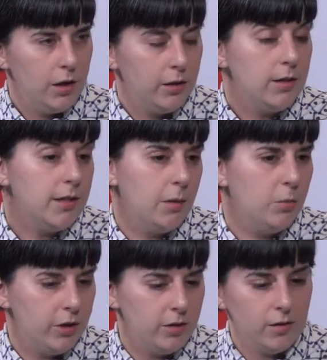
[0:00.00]
In the same
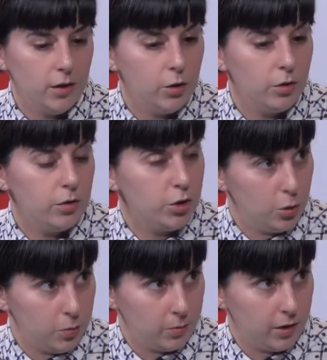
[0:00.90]
way that they go to the
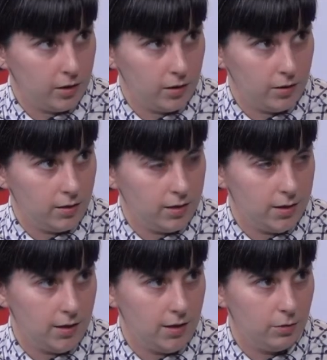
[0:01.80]
supermarket and they
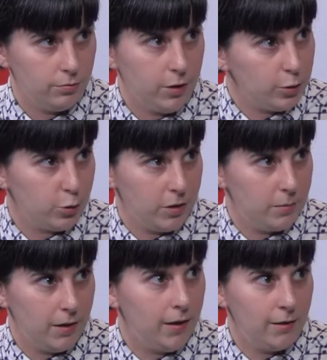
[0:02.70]
see a fair
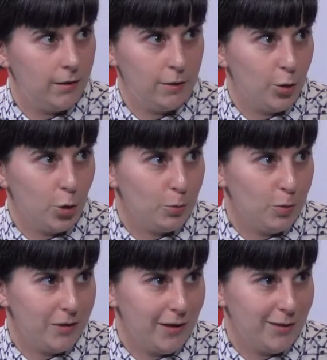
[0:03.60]
trade banana and a
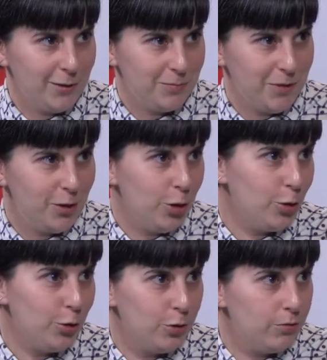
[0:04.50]
normal banana, they
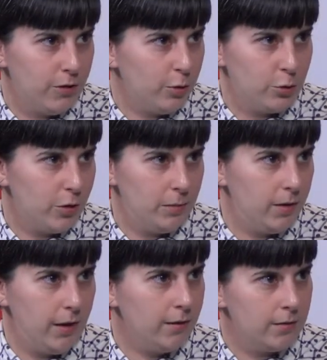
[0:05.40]
know that the fair trade
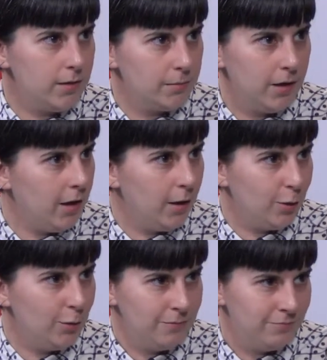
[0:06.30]
banana
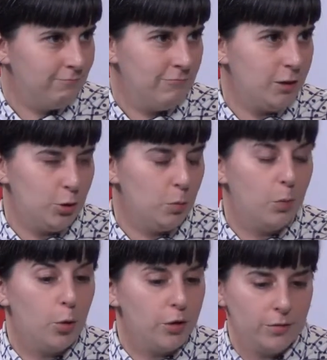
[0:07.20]
somehow is
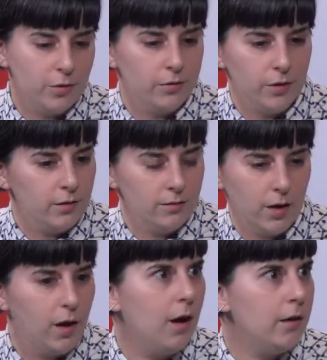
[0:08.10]
supportive of an
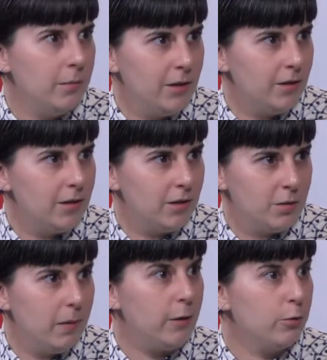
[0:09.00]
economy that
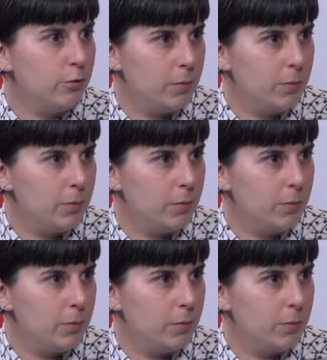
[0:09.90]
is better